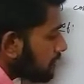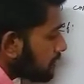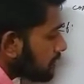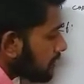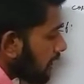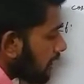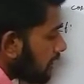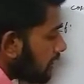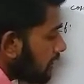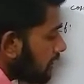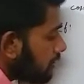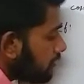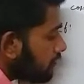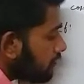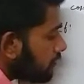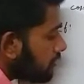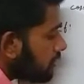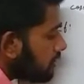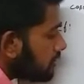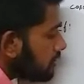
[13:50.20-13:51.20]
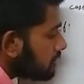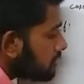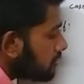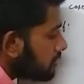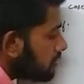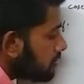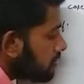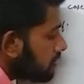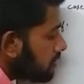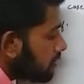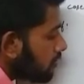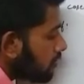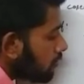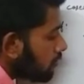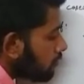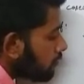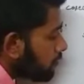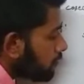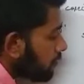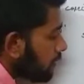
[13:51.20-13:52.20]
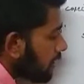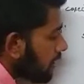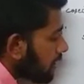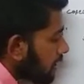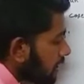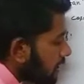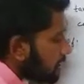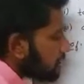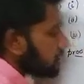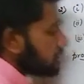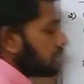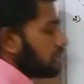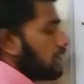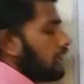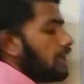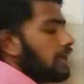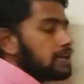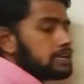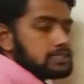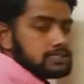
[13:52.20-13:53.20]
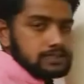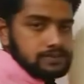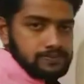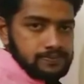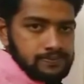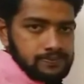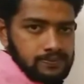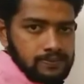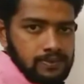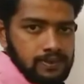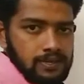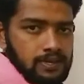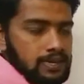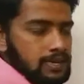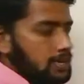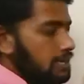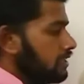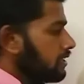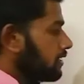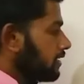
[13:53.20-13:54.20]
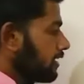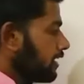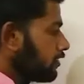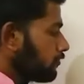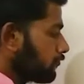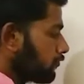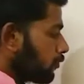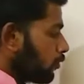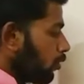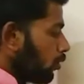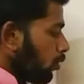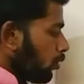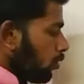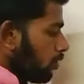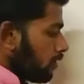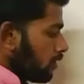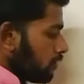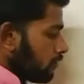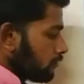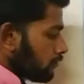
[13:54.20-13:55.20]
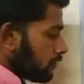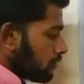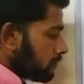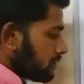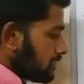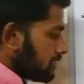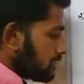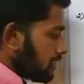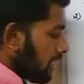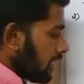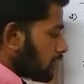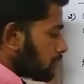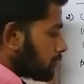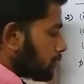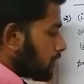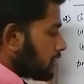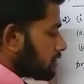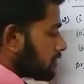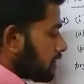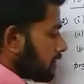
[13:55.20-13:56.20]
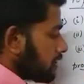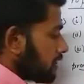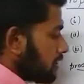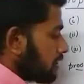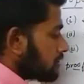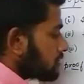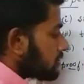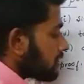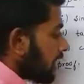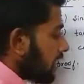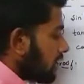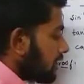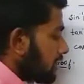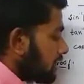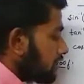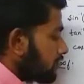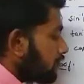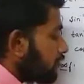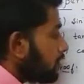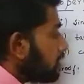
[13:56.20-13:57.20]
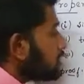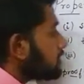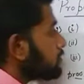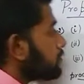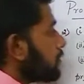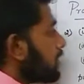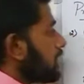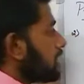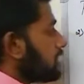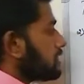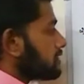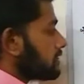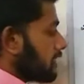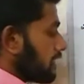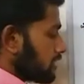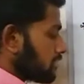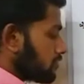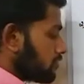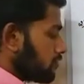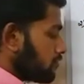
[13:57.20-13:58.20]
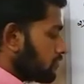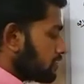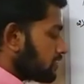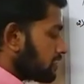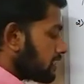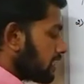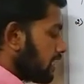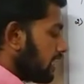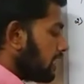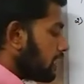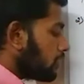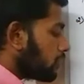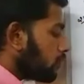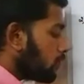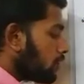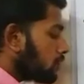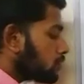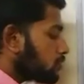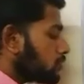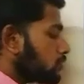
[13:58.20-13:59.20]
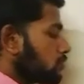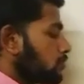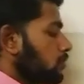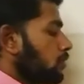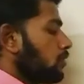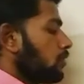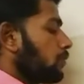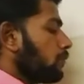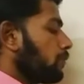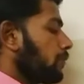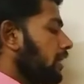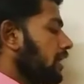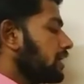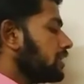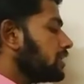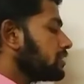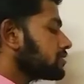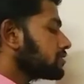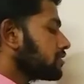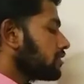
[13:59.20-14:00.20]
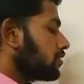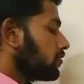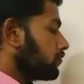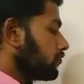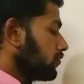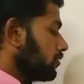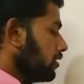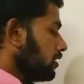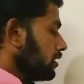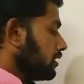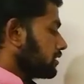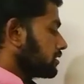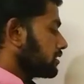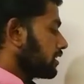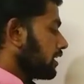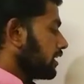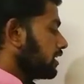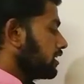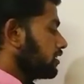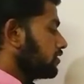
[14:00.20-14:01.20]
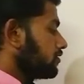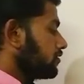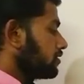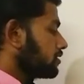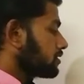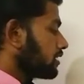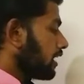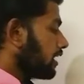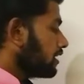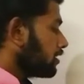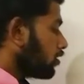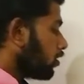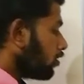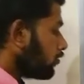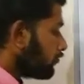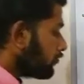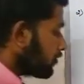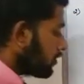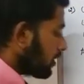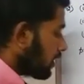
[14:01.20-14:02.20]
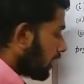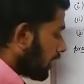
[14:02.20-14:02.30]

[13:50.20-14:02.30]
sine inverse minus x. Therefore, from this expression, sine inverse minus x is equal to minus of sine of